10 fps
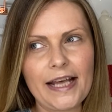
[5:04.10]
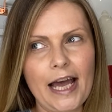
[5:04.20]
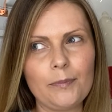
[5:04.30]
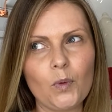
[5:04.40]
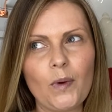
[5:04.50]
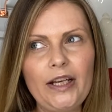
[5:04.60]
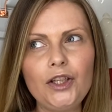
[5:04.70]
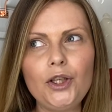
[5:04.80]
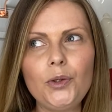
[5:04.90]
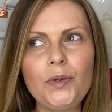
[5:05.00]
that but when
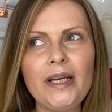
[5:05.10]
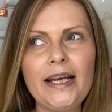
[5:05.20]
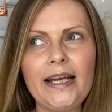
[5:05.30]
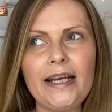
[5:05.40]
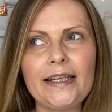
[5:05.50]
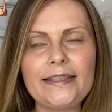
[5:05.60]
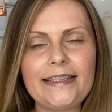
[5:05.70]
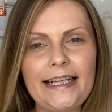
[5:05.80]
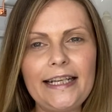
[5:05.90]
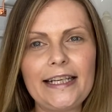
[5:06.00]
you
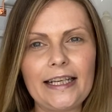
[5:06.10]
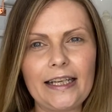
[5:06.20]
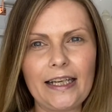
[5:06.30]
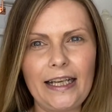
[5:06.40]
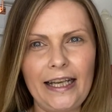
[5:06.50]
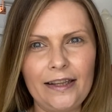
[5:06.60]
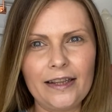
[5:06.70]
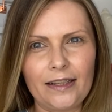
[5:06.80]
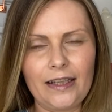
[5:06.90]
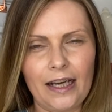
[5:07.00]
dig
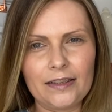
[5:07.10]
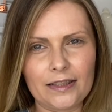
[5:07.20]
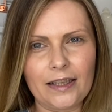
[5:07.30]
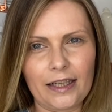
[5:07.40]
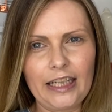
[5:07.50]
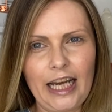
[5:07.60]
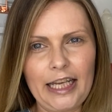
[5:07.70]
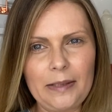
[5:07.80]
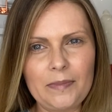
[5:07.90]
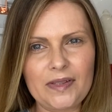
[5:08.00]
in under the
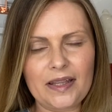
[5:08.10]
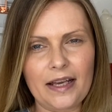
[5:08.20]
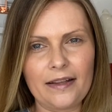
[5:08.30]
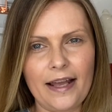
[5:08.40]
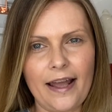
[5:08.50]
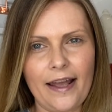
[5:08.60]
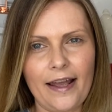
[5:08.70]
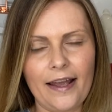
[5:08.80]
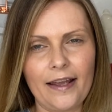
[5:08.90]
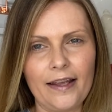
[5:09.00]
claims that are
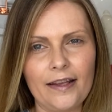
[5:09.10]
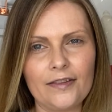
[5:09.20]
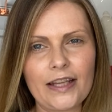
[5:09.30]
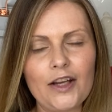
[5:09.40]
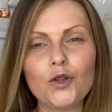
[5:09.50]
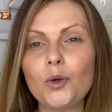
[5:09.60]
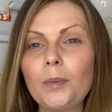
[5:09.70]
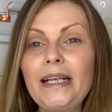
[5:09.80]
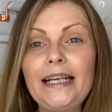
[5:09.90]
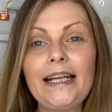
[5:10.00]
there they
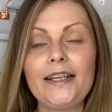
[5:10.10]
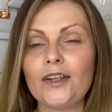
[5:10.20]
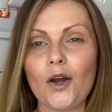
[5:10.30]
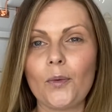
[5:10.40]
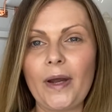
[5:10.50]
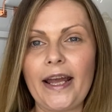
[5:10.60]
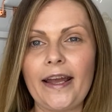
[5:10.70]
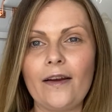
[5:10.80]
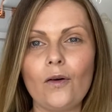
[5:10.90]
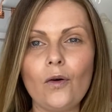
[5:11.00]
normally lead
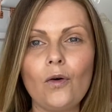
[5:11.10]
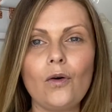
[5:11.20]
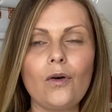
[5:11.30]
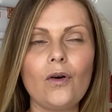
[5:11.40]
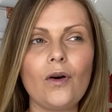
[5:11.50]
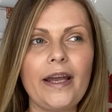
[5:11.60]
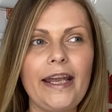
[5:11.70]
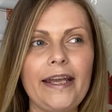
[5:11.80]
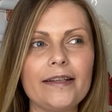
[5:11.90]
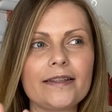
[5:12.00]
nowhere or
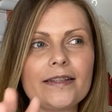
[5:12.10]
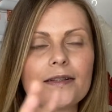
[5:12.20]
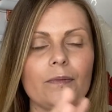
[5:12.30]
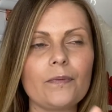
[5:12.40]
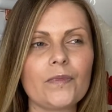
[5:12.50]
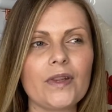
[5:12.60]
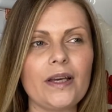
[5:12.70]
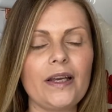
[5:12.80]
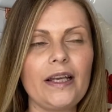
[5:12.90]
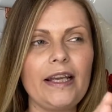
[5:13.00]
it's
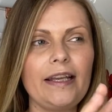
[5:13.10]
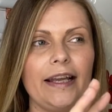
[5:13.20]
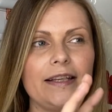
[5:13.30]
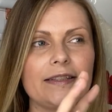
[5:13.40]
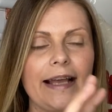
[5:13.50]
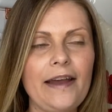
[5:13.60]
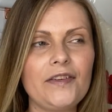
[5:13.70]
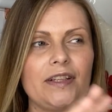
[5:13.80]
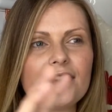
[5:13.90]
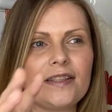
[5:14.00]
that it, it's
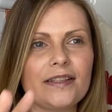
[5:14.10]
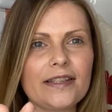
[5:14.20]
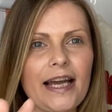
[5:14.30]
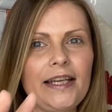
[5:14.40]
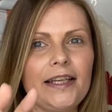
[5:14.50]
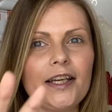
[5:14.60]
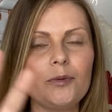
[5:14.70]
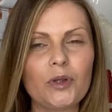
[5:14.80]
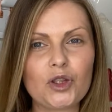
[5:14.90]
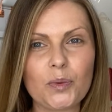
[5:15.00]
evidence that's taken
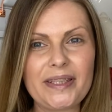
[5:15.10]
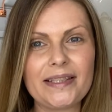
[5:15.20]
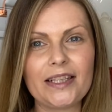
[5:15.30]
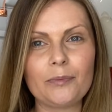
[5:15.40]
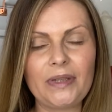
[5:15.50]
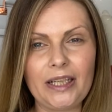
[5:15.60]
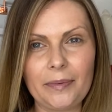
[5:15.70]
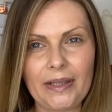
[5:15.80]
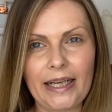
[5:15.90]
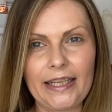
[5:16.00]
but twisted and
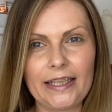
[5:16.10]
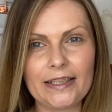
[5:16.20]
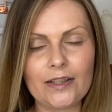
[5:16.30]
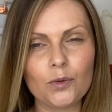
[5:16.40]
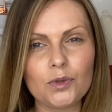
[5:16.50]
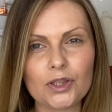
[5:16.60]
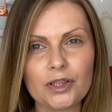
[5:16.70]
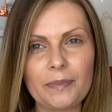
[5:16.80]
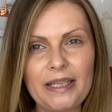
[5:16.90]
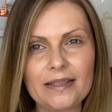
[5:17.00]
manipulated in order to
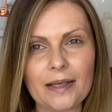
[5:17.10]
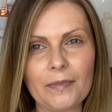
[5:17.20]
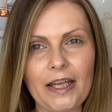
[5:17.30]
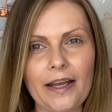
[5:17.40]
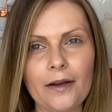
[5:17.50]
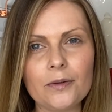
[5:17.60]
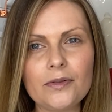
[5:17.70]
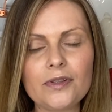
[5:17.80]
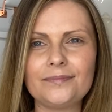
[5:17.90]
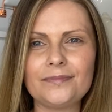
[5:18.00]
mean something
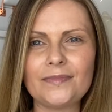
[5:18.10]
else